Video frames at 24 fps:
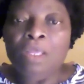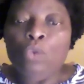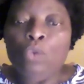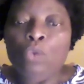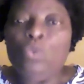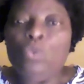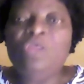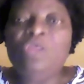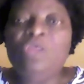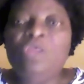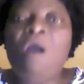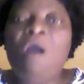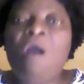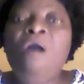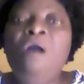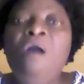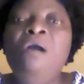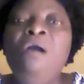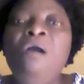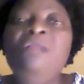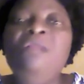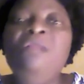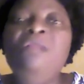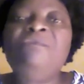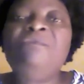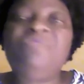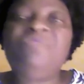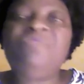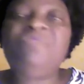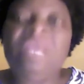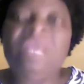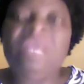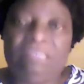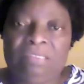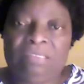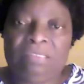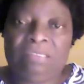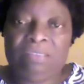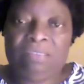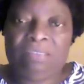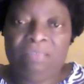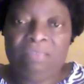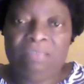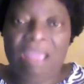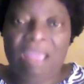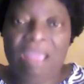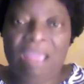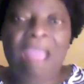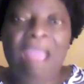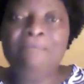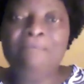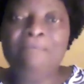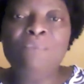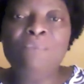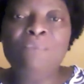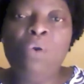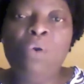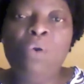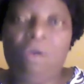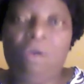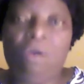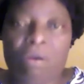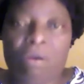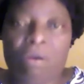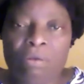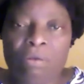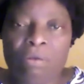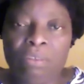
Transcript: with all of this and more,